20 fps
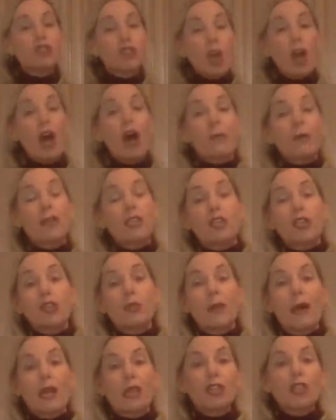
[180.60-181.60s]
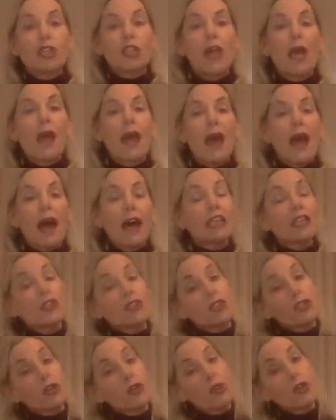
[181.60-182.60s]
chopping too much, and I'll
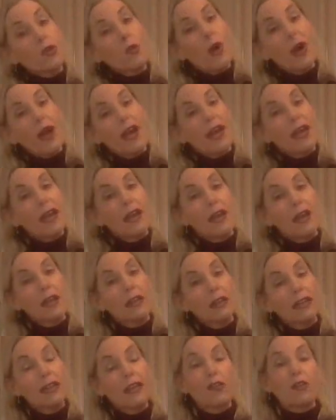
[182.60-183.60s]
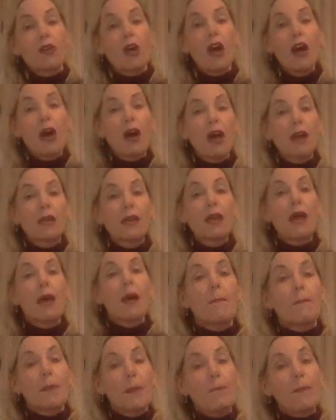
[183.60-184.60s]
show you why later on,
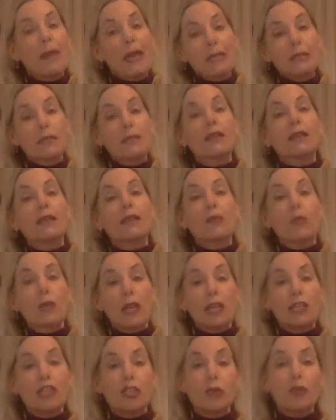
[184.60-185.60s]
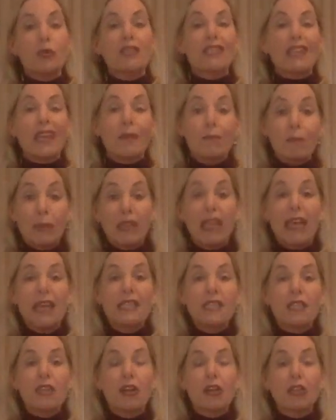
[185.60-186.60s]
but basically what I do is I
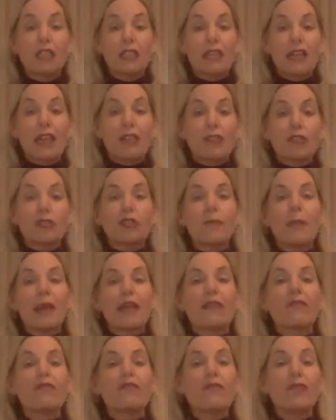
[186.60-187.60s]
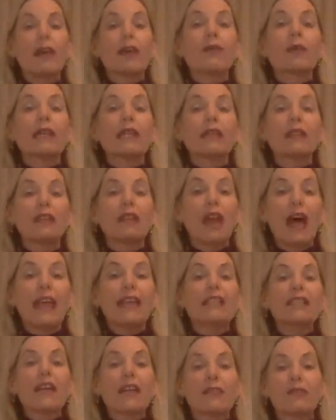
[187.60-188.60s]
blend it all together to make a very
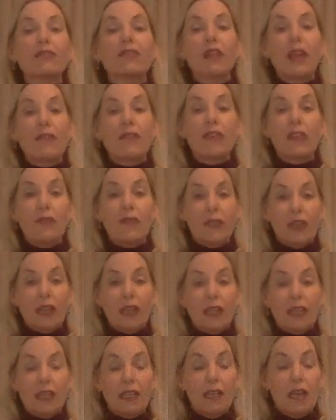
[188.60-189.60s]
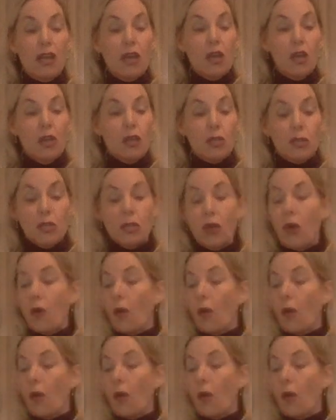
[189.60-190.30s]
light and fluffy dough. So